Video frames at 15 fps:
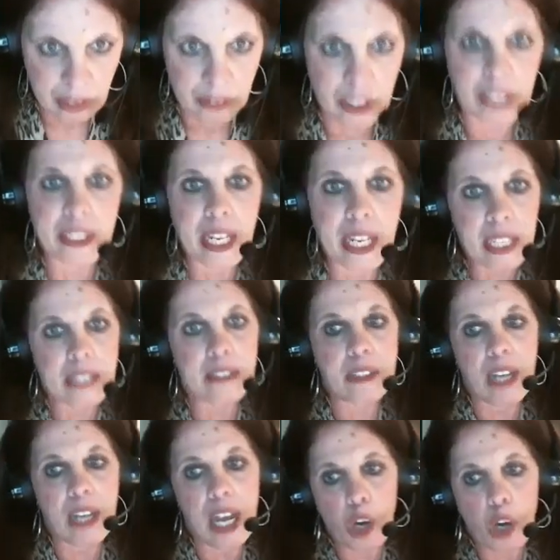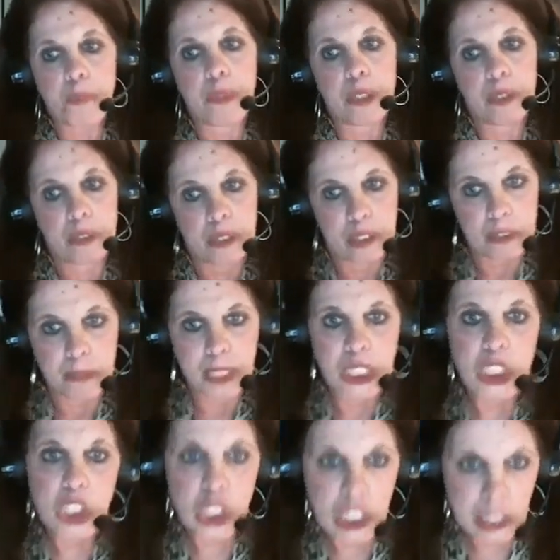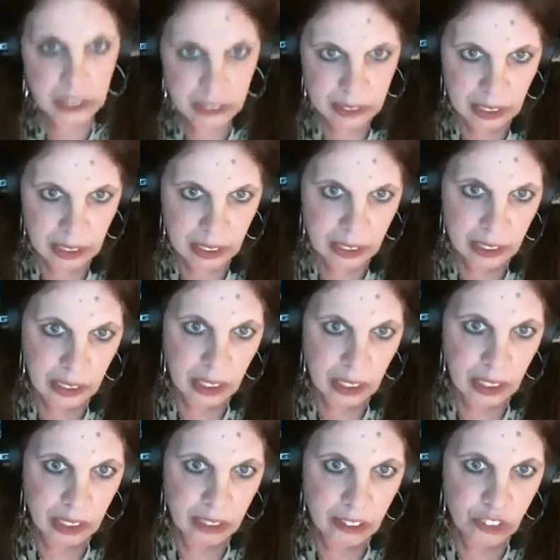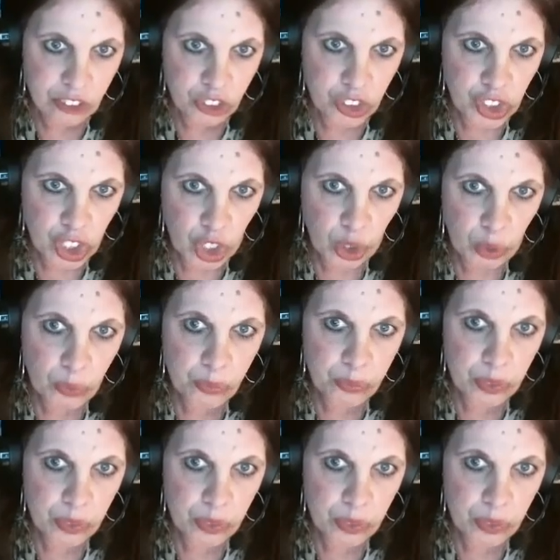then they can help the patient. you know.